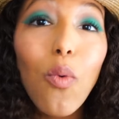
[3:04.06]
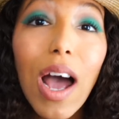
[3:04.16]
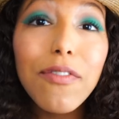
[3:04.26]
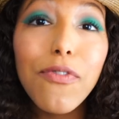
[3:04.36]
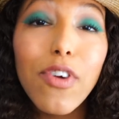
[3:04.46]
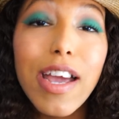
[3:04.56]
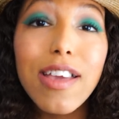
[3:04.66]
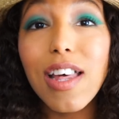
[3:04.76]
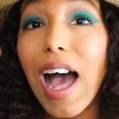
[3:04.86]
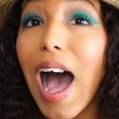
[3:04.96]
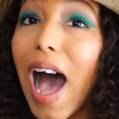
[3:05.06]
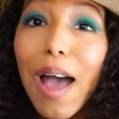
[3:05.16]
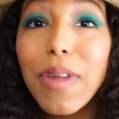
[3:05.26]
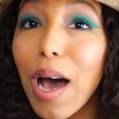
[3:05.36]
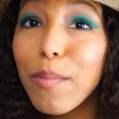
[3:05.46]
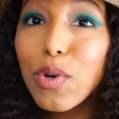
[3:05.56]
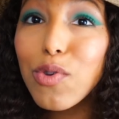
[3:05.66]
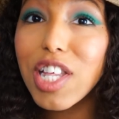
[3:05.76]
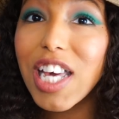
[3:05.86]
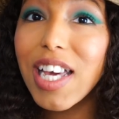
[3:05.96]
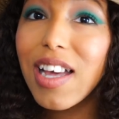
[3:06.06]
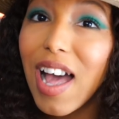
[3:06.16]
a wine fridge. I'm not bougie.